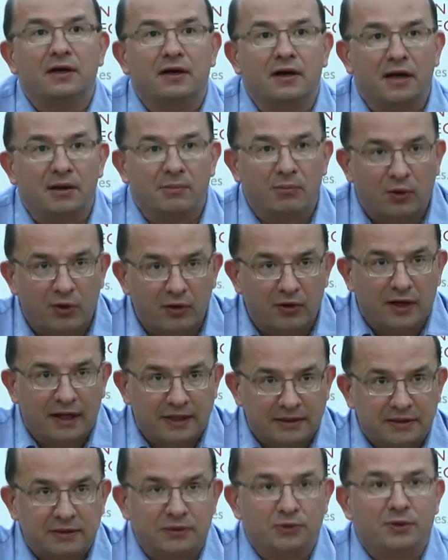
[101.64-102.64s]
are more
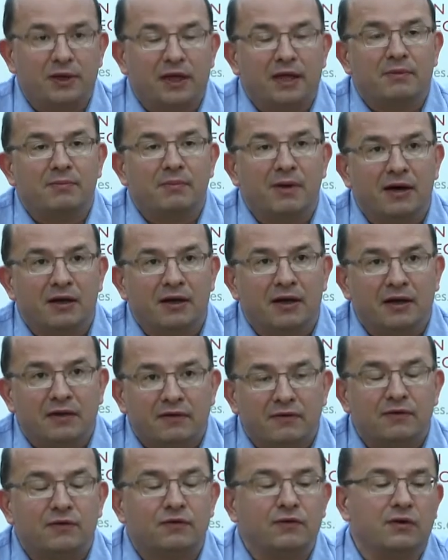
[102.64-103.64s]
likely to get
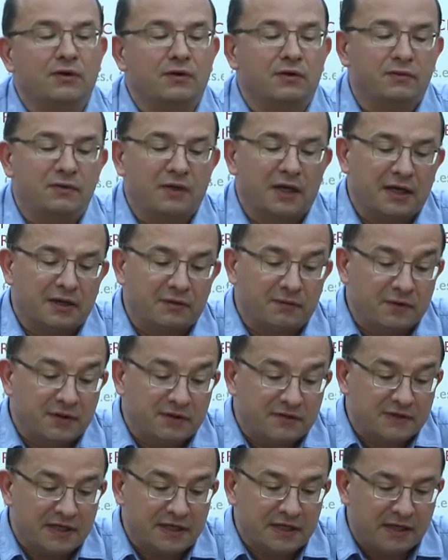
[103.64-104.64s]
married. So we've
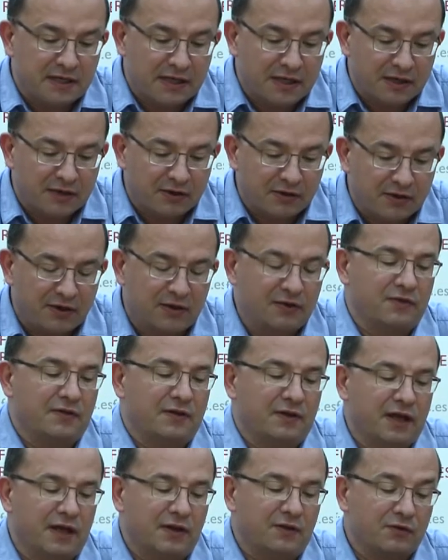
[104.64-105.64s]
seen increase
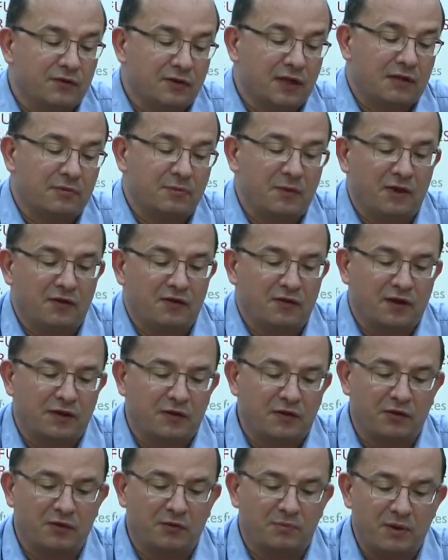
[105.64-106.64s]
in that. So that means
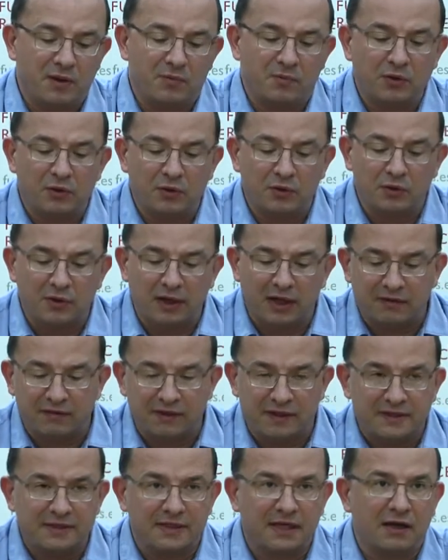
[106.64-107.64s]
that, people who have,
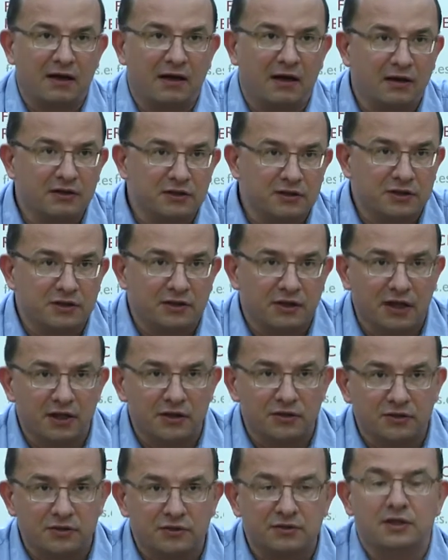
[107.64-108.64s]
let's say, college
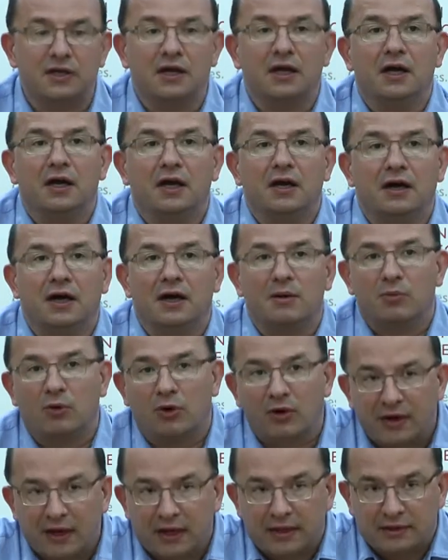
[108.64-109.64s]
graduates are
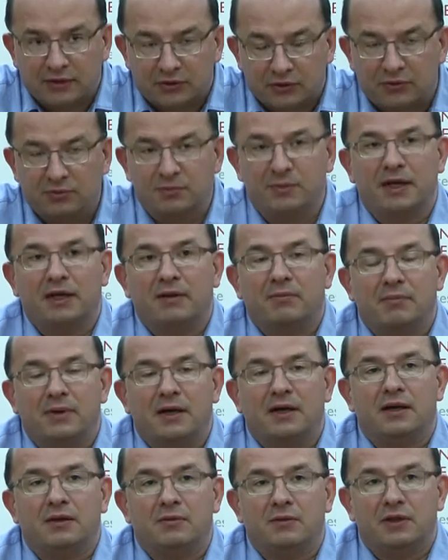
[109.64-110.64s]
more likely to
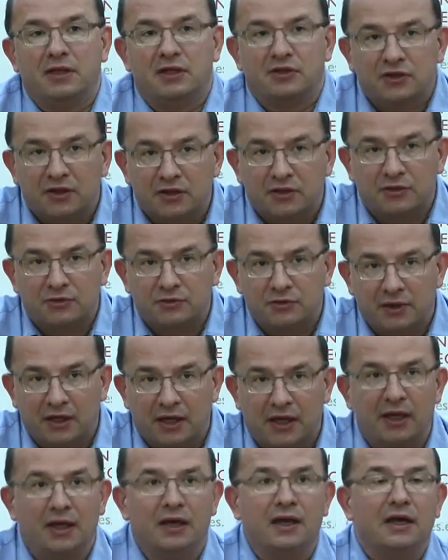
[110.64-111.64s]
marry with each other
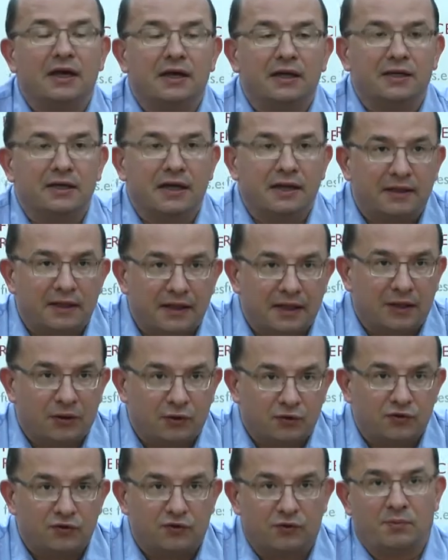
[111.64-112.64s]
today than they
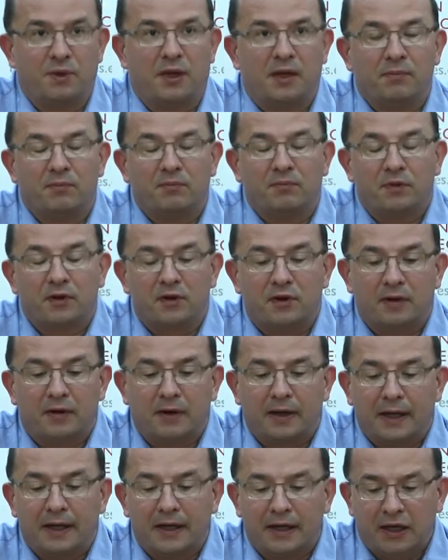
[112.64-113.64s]
used to be.
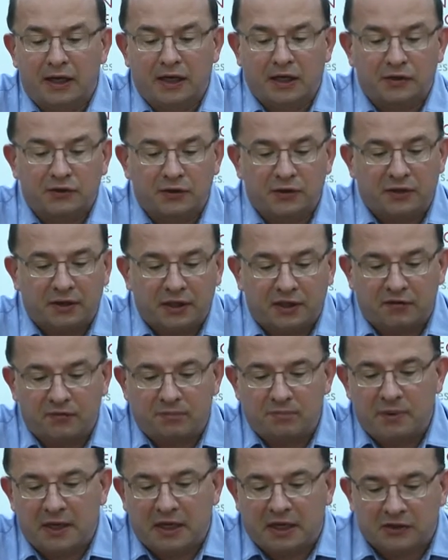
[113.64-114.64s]
Okay. So these
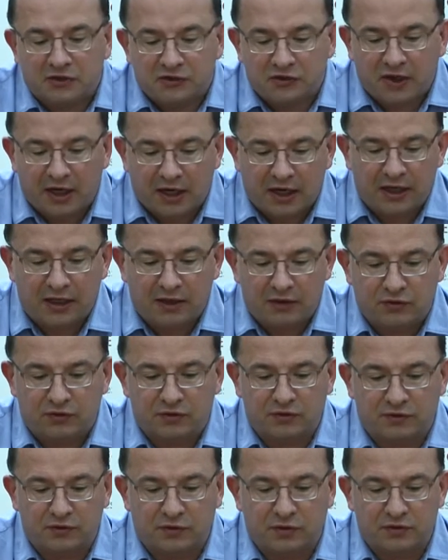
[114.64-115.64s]
big change,
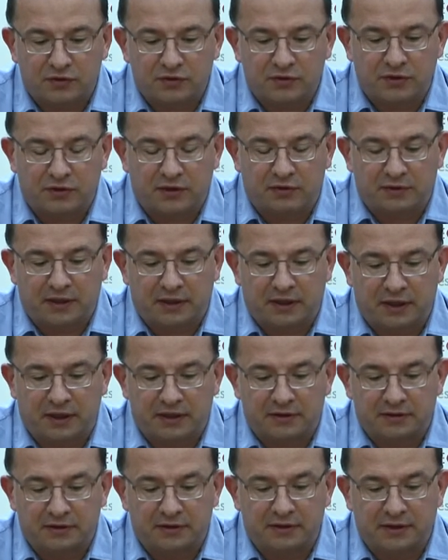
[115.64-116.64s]
of course,
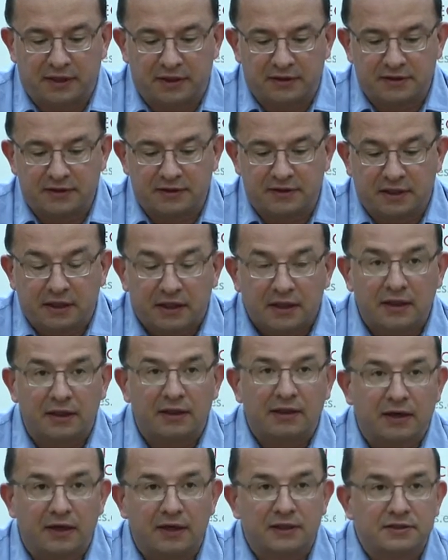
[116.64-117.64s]
there is a
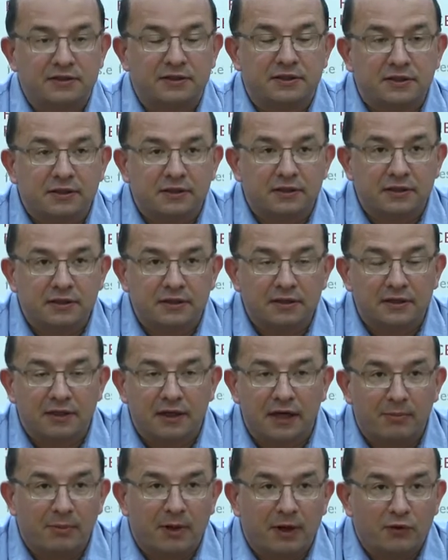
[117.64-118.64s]
large
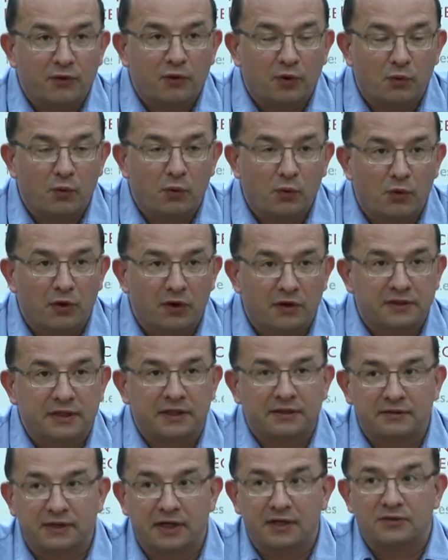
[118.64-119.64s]
amount of work
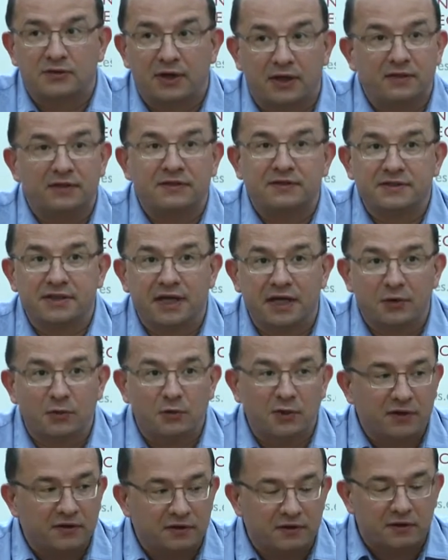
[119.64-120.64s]
that tries to understand
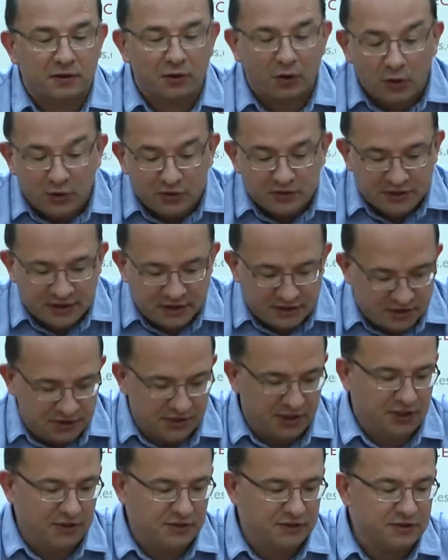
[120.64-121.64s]
what caused these
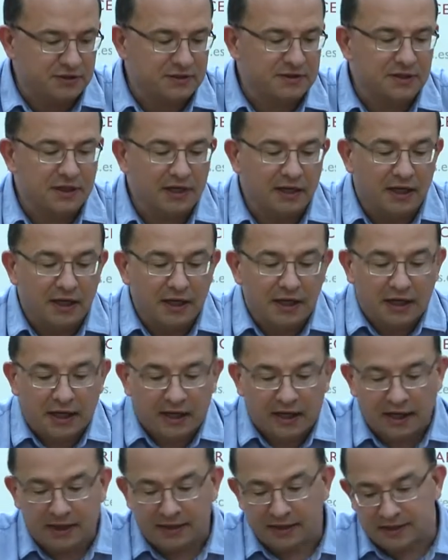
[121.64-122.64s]
changes. And